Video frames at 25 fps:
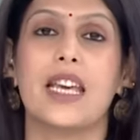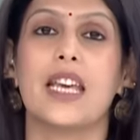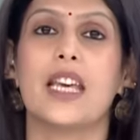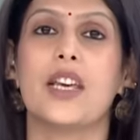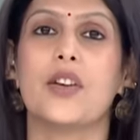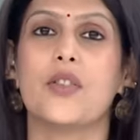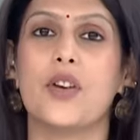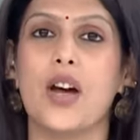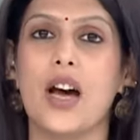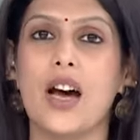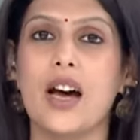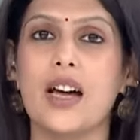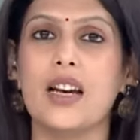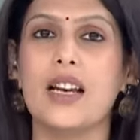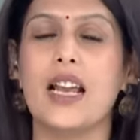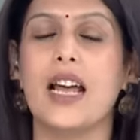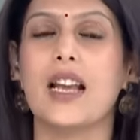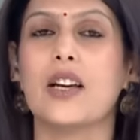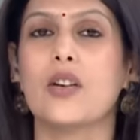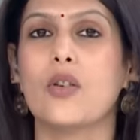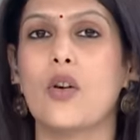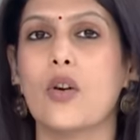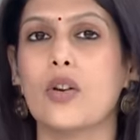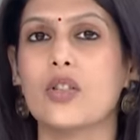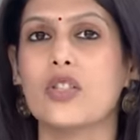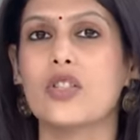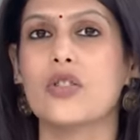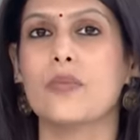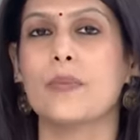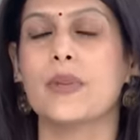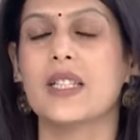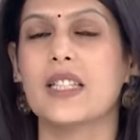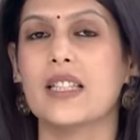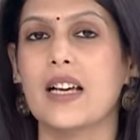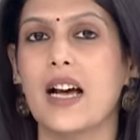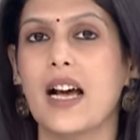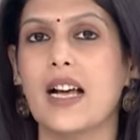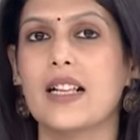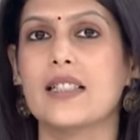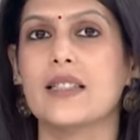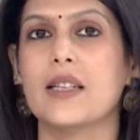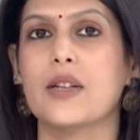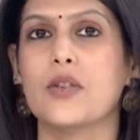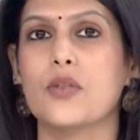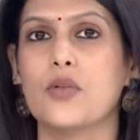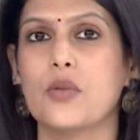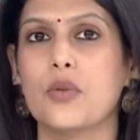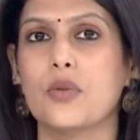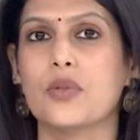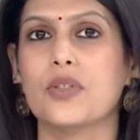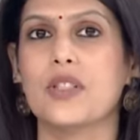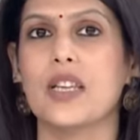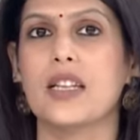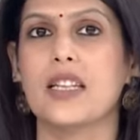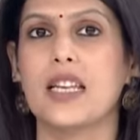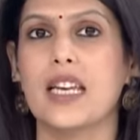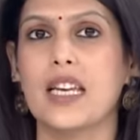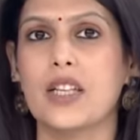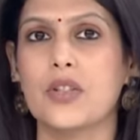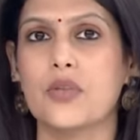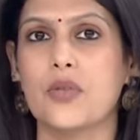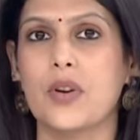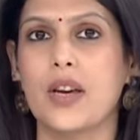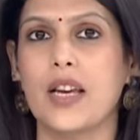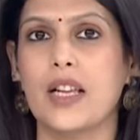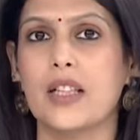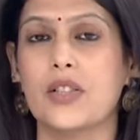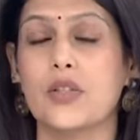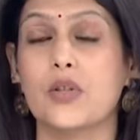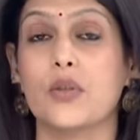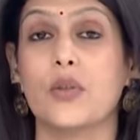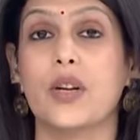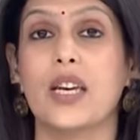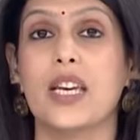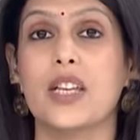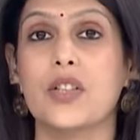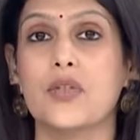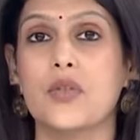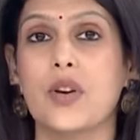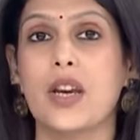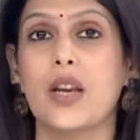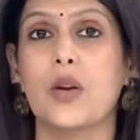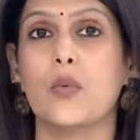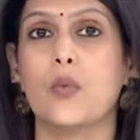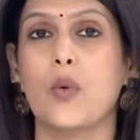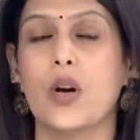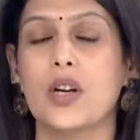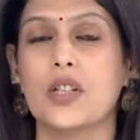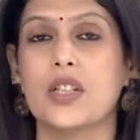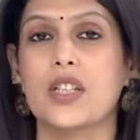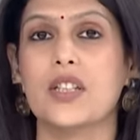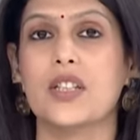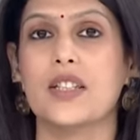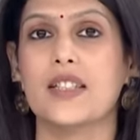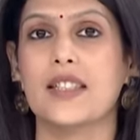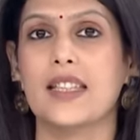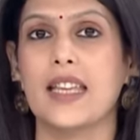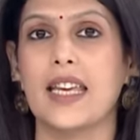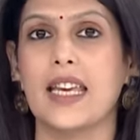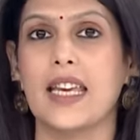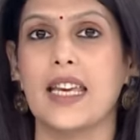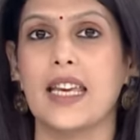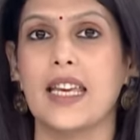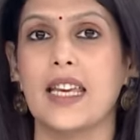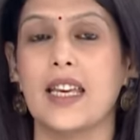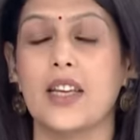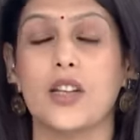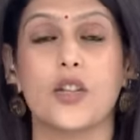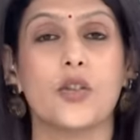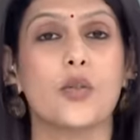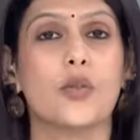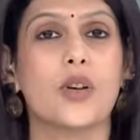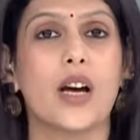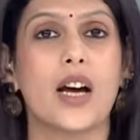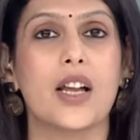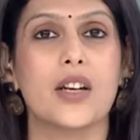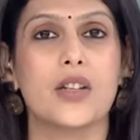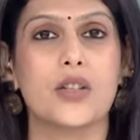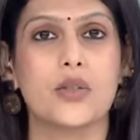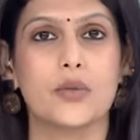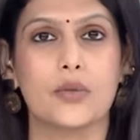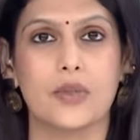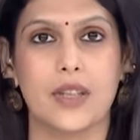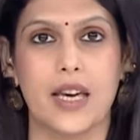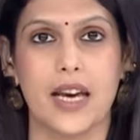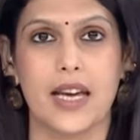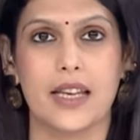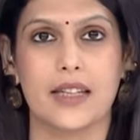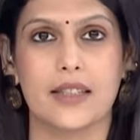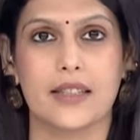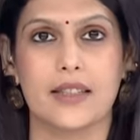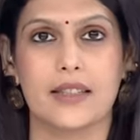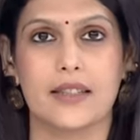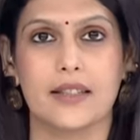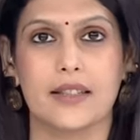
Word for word: Iran had launched missiles and drones at Israel, so Israel wanted to say, you can't do that.